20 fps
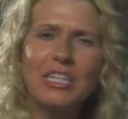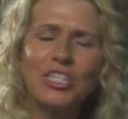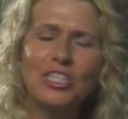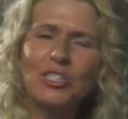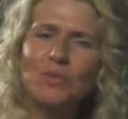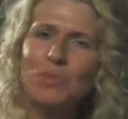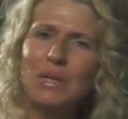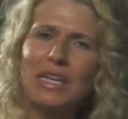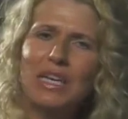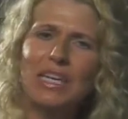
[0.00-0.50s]

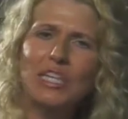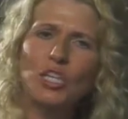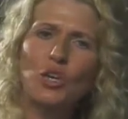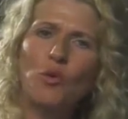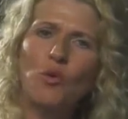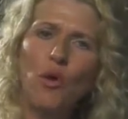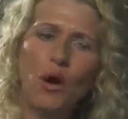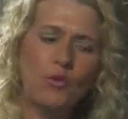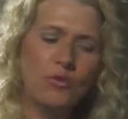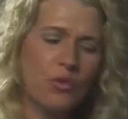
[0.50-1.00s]
Just begin to
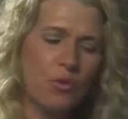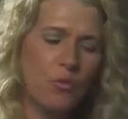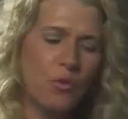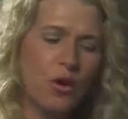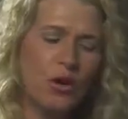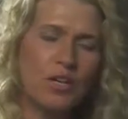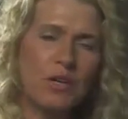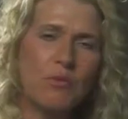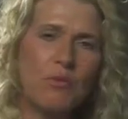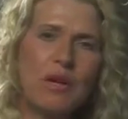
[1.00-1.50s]
quote the
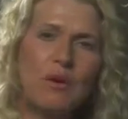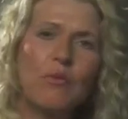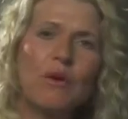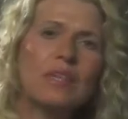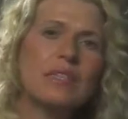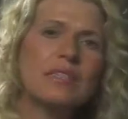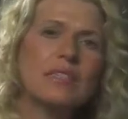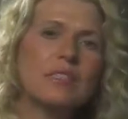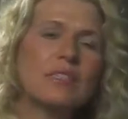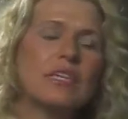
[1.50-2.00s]
word. And we
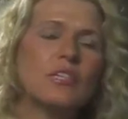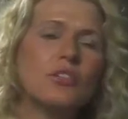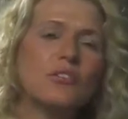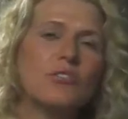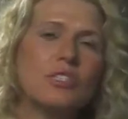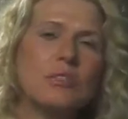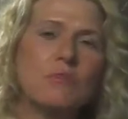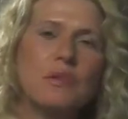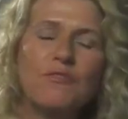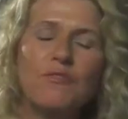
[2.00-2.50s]
want to send you
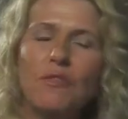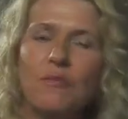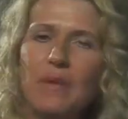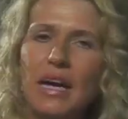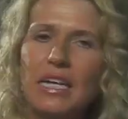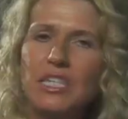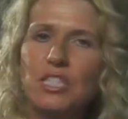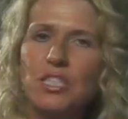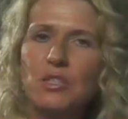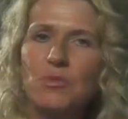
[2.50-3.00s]
some
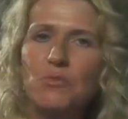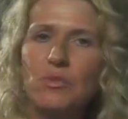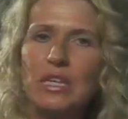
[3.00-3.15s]
information.